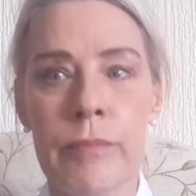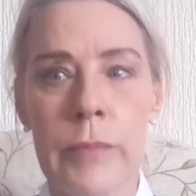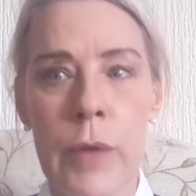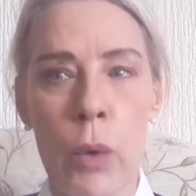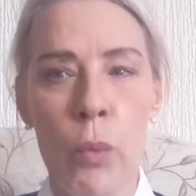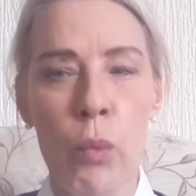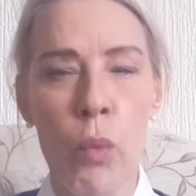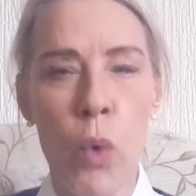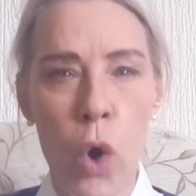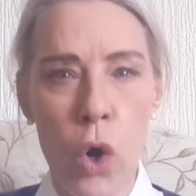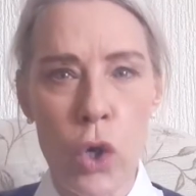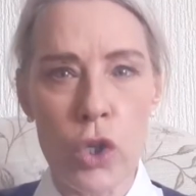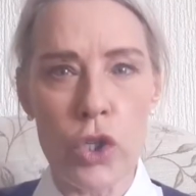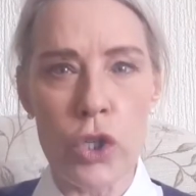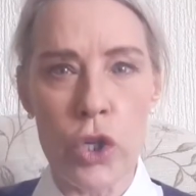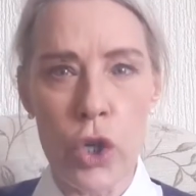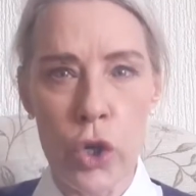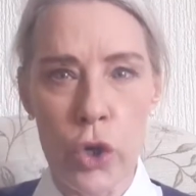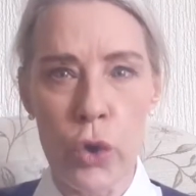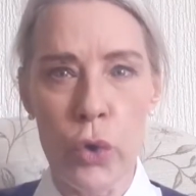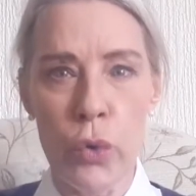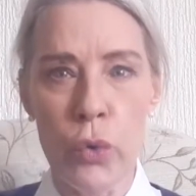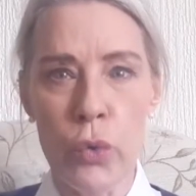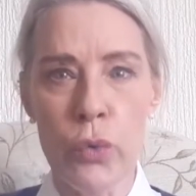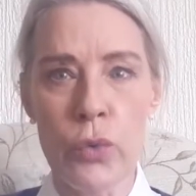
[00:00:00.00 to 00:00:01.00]
what
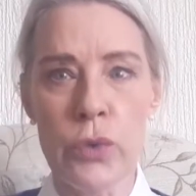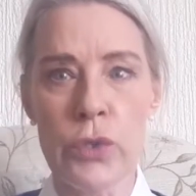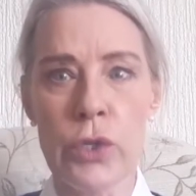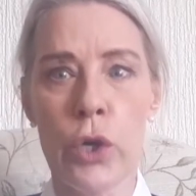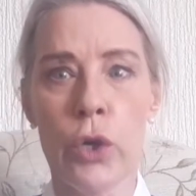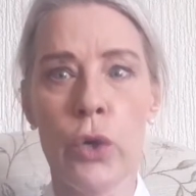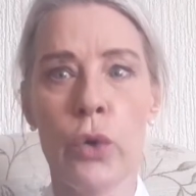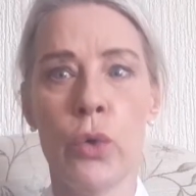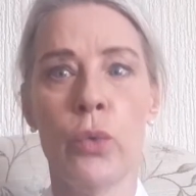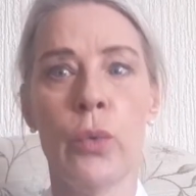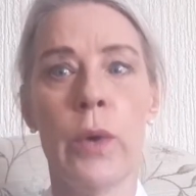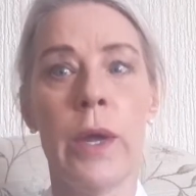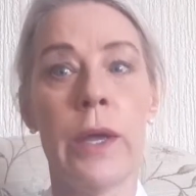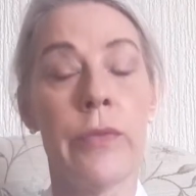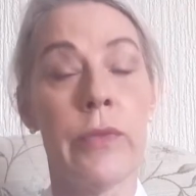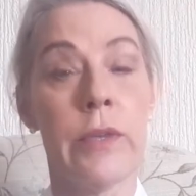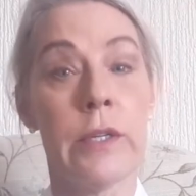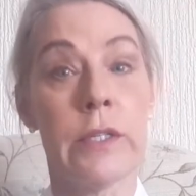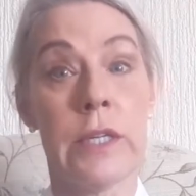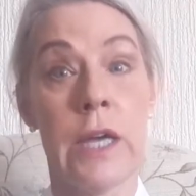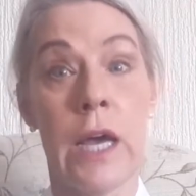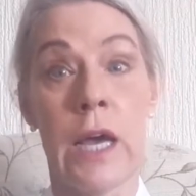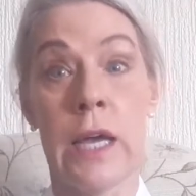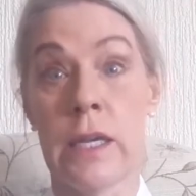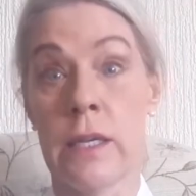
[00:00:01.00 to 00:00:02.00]
who's who in the
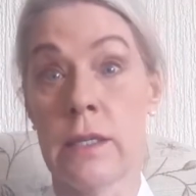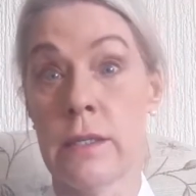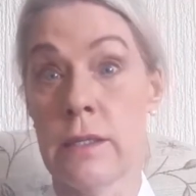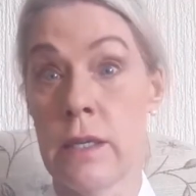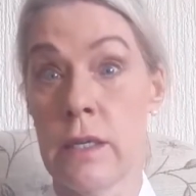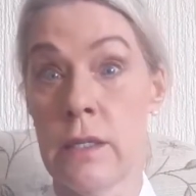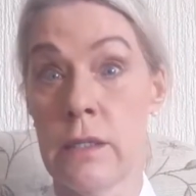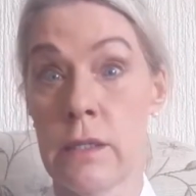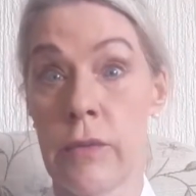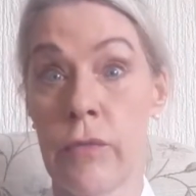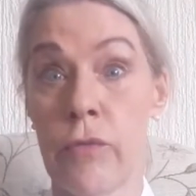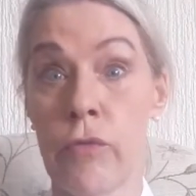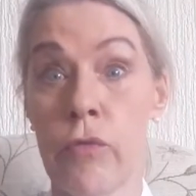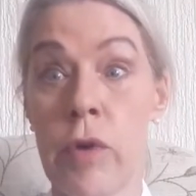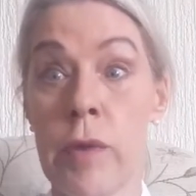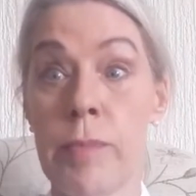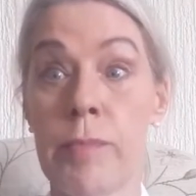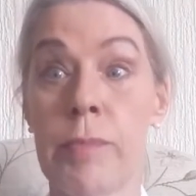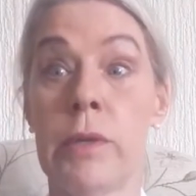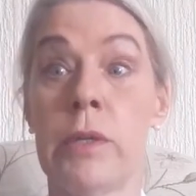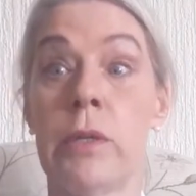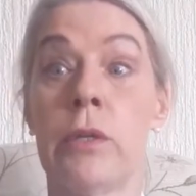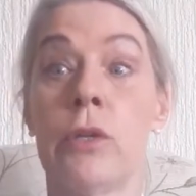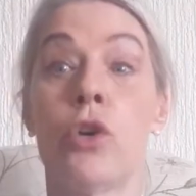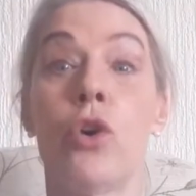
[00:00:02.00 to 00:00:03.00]
Diocese of
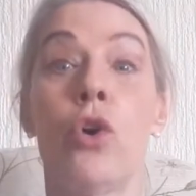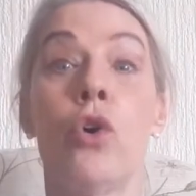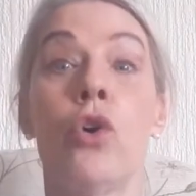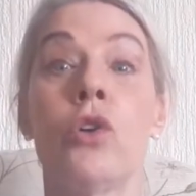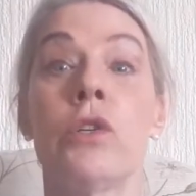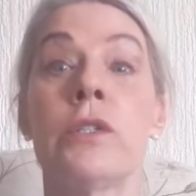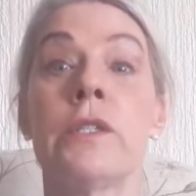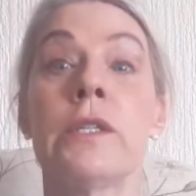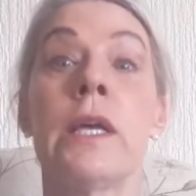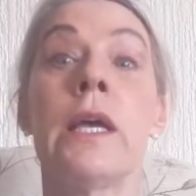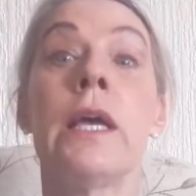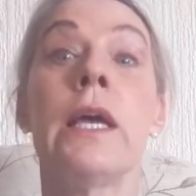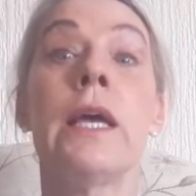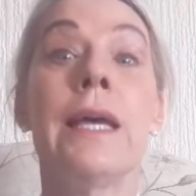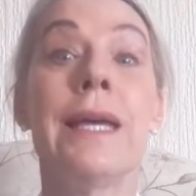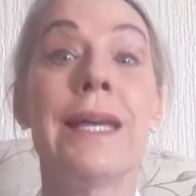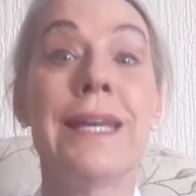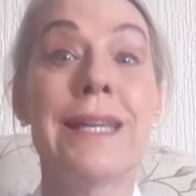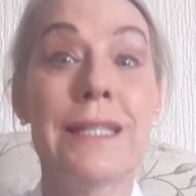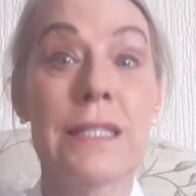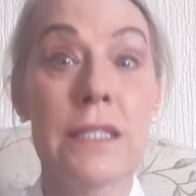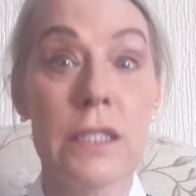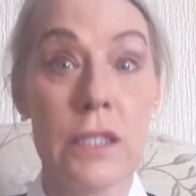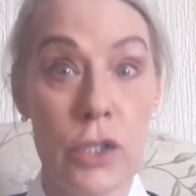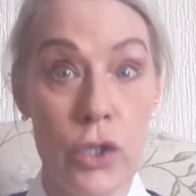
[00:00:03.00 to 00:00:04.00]
Ripon calls
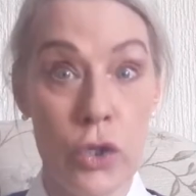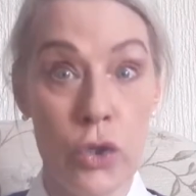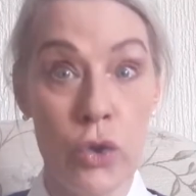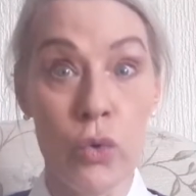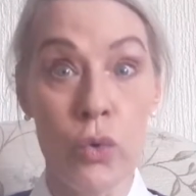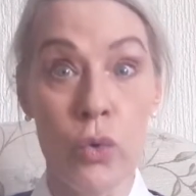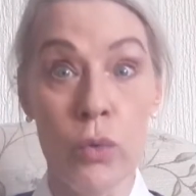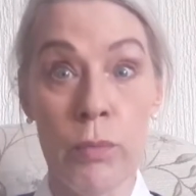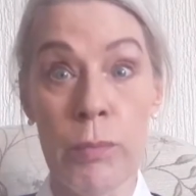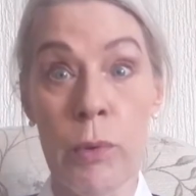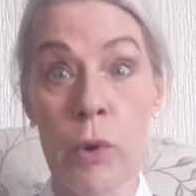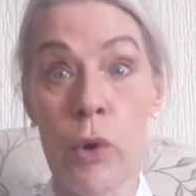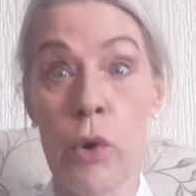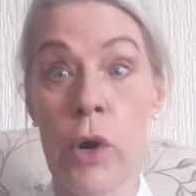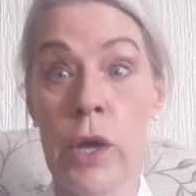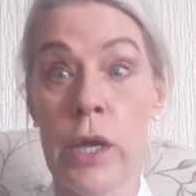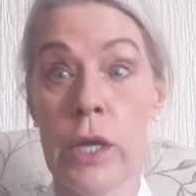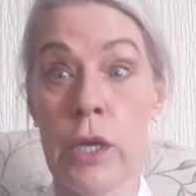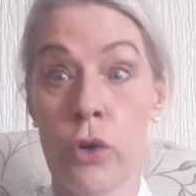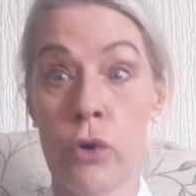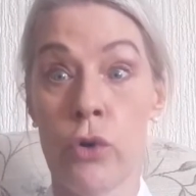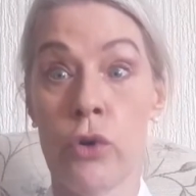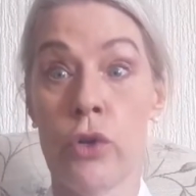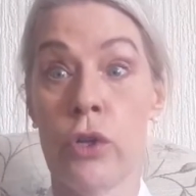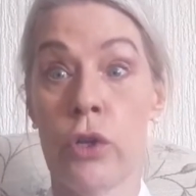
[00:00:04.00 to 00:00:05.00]
his schoolboy
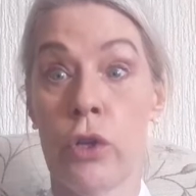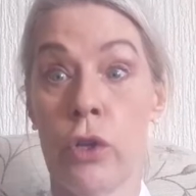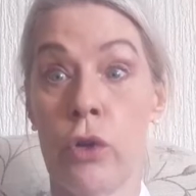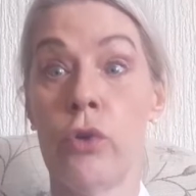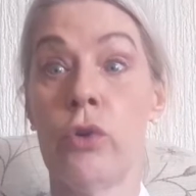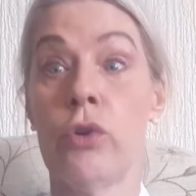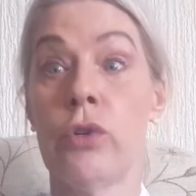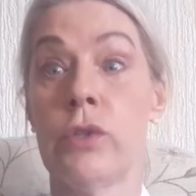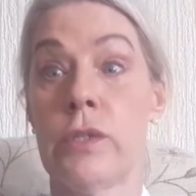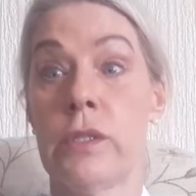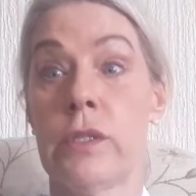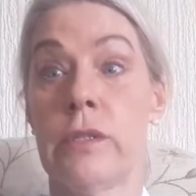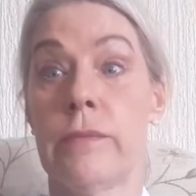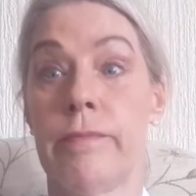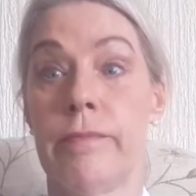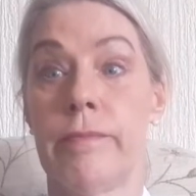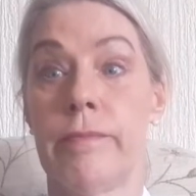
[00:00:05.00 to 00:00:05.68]
good looks.